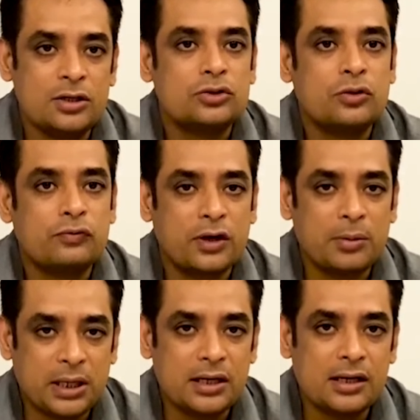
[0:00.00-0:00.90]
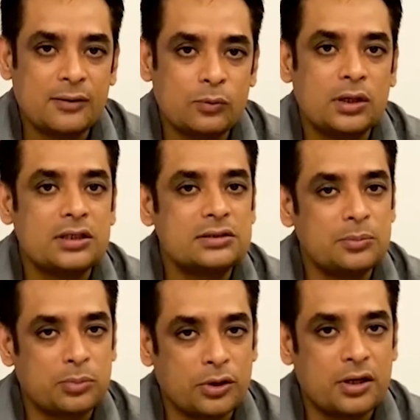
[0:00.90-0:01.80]
So for a beginner, what is
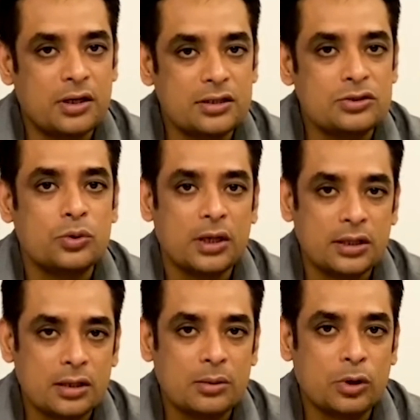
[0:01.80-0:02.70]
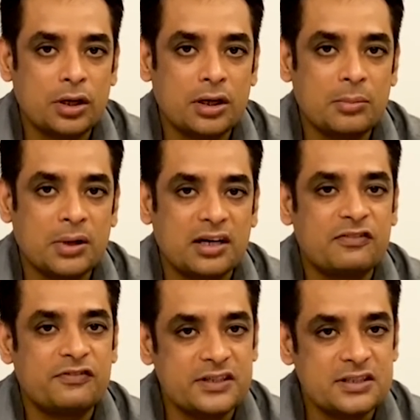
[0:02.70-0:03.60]
important is knowing the commodity market
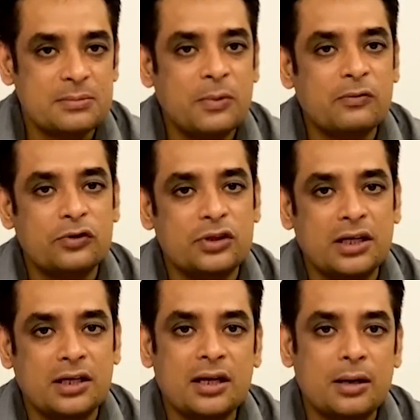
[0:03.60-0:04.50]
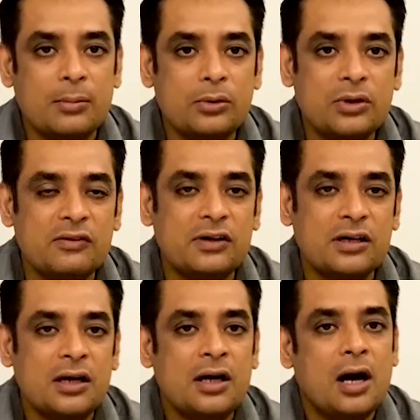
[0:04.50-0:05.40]
first before thinking about even
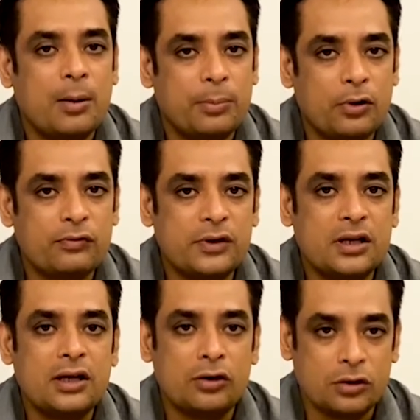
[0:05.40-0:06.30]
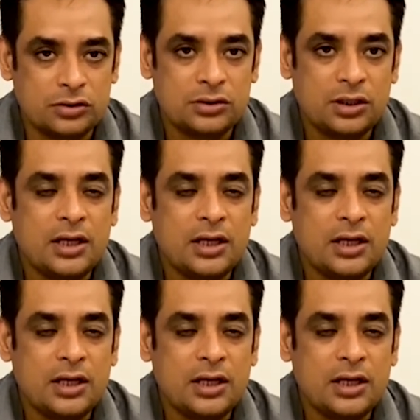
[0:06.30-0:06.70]
profit and loss.